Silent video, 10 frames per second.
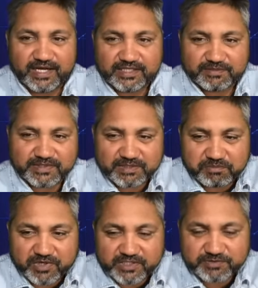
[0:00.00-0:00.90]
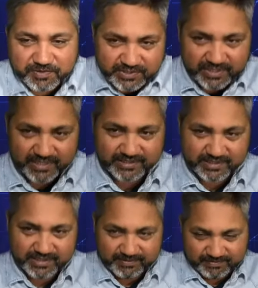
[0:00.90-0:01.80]
Aaj humare saath badi special
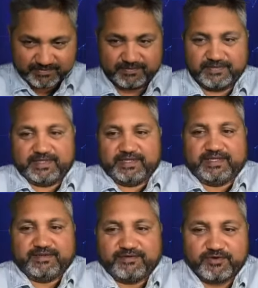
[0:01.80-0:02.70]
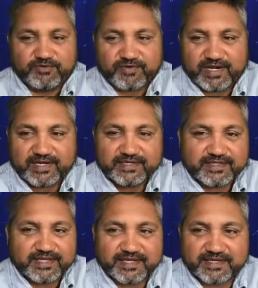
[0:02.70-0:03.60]
guest hai, good friend,
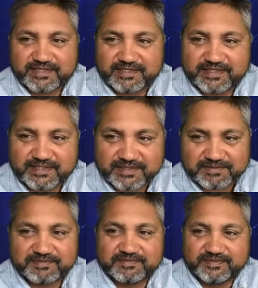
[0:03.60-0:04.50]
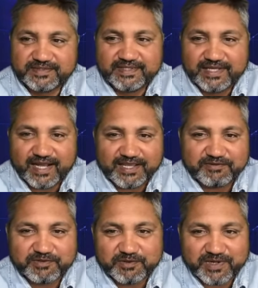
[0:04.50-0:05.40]
and
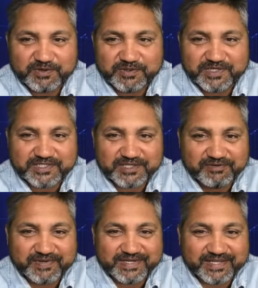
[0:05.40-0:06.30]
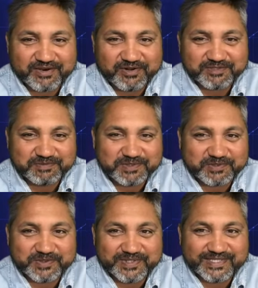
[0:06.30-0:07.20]
even though I don't deserve it, he calls me
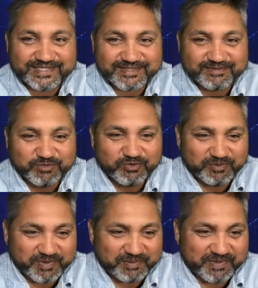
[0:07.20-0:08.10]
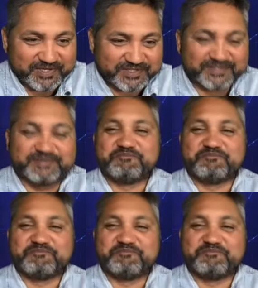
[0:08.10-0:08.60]
to his movie premieres.